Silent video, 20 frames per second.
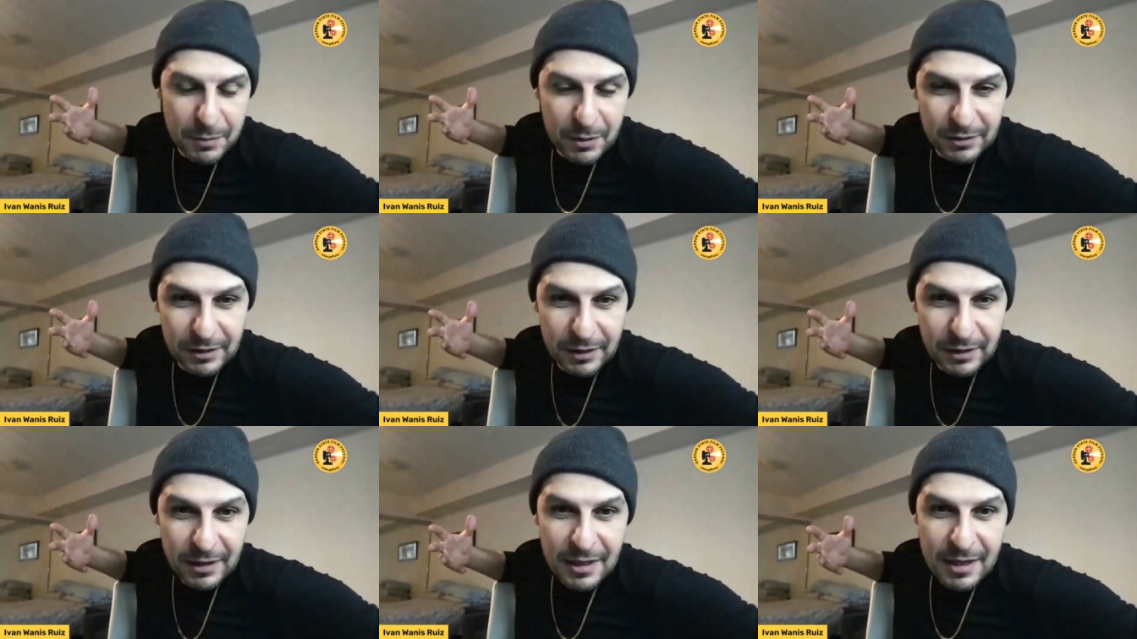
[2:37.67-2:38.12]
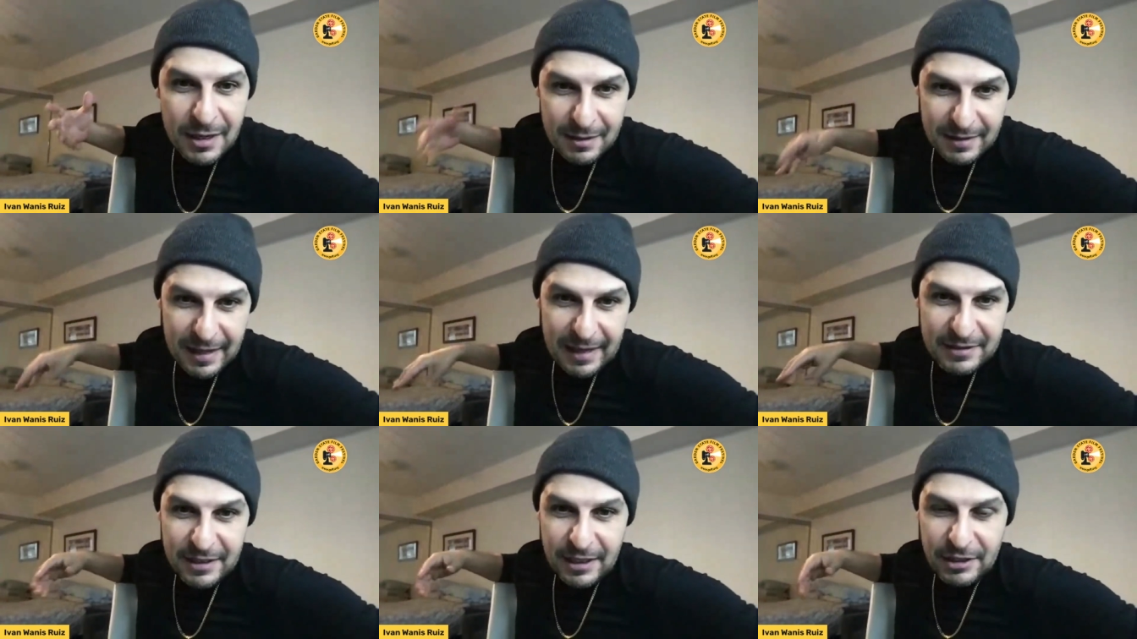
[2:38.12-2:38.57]
building.
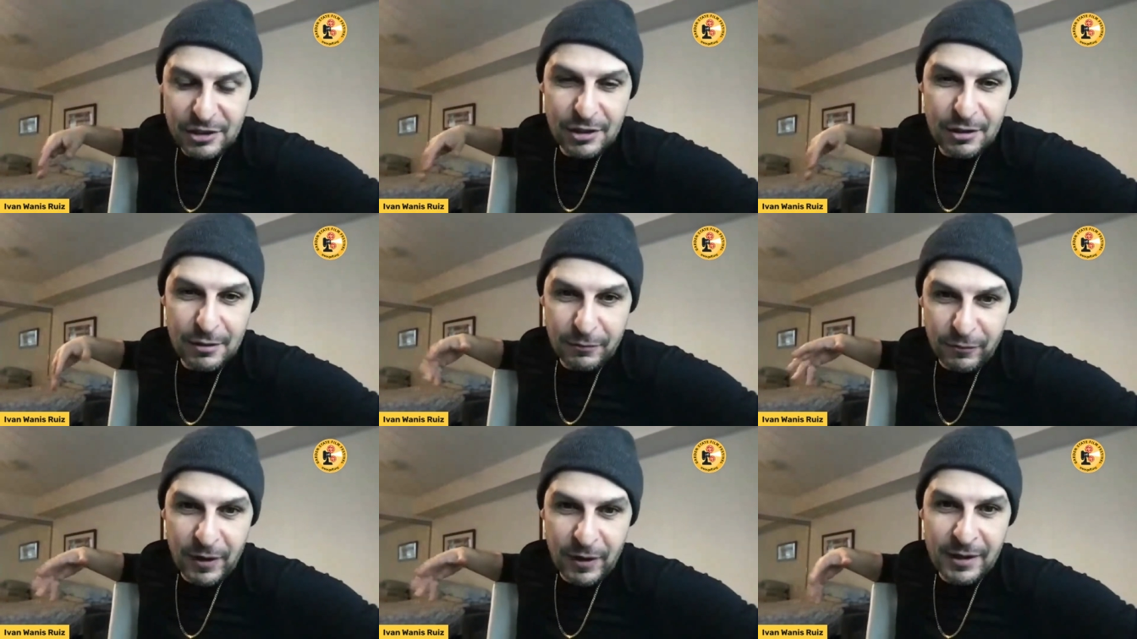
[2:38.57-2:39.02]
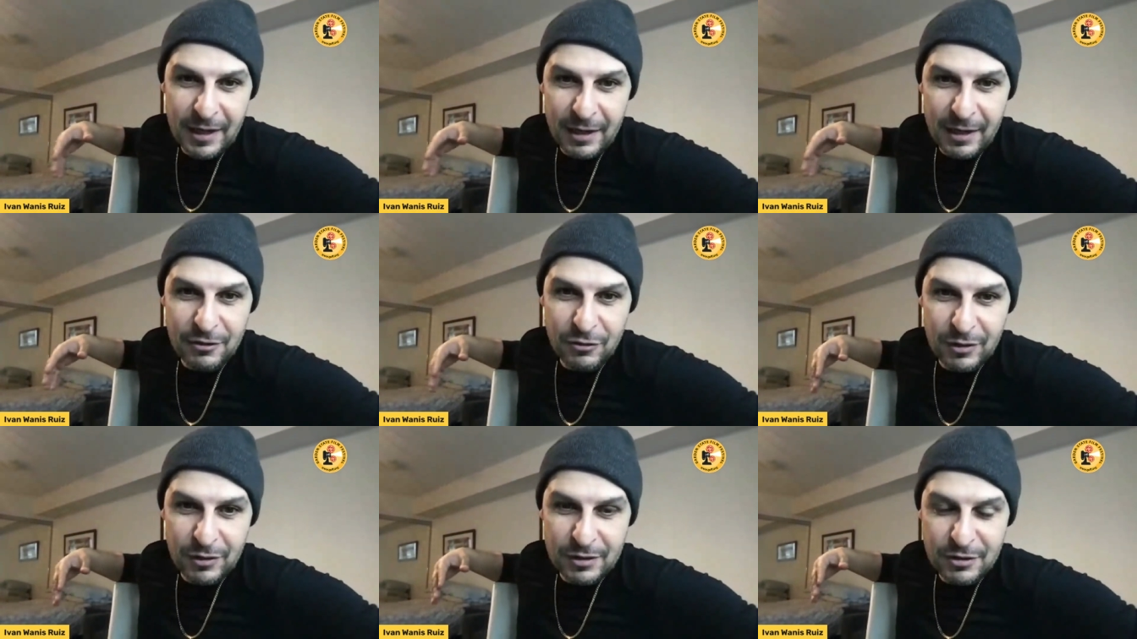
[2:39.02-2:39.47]
That's actually the front
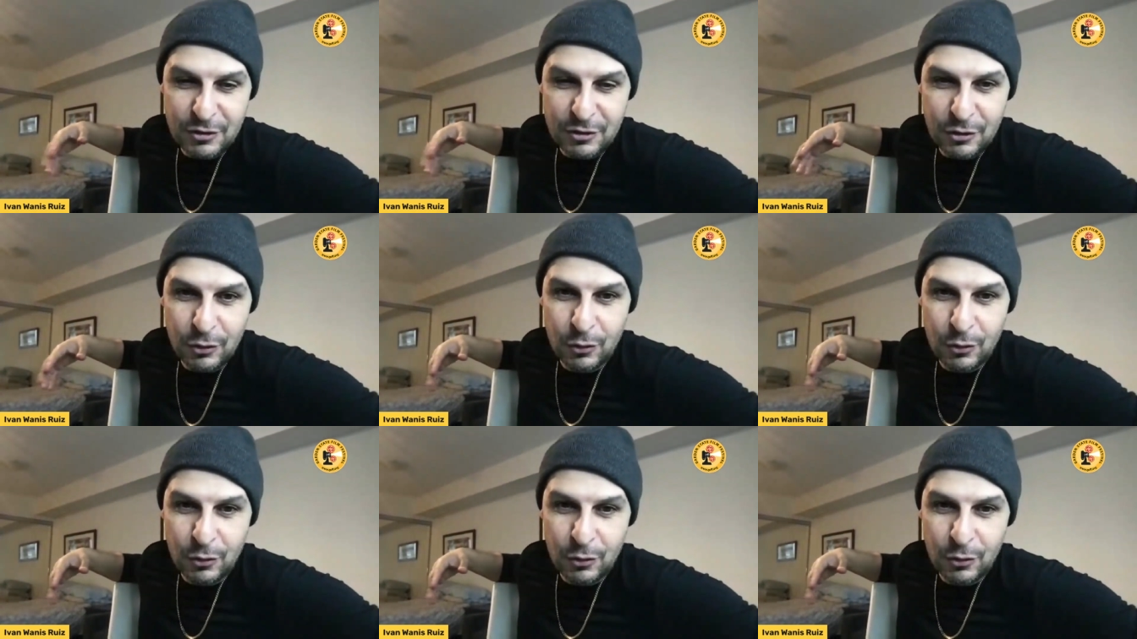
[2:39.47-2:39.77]
entrance